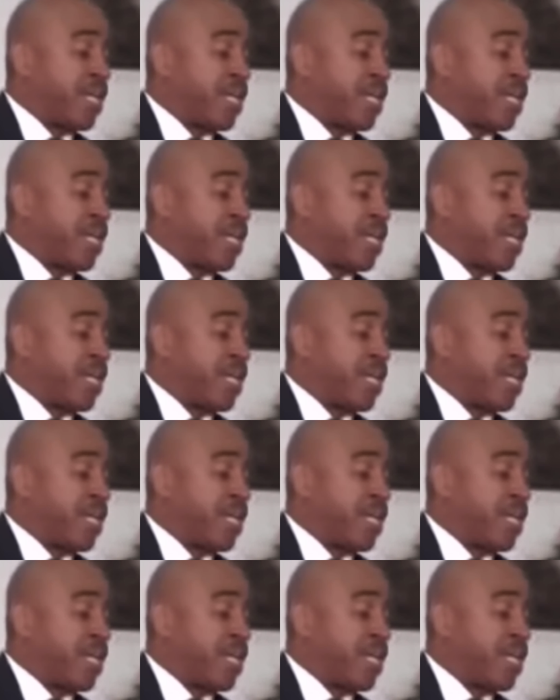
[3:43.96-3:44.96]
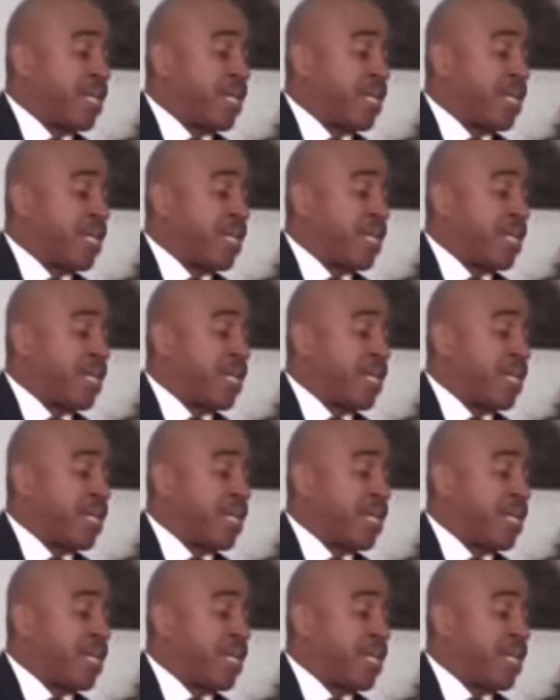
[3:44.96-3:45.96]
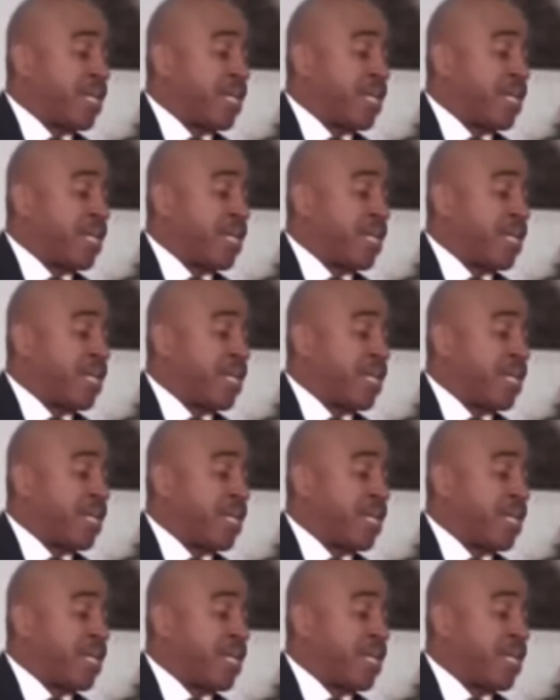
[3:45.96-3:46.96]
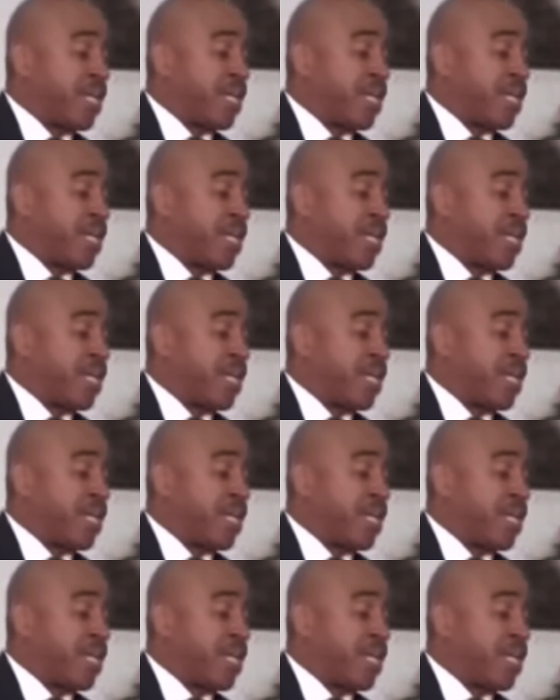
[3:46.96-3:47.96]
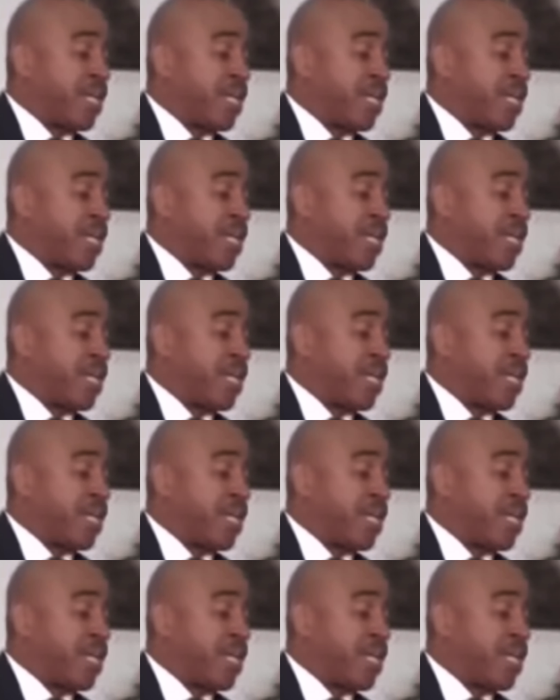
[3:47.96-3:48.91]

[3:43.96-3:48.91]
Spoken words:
(not speaking)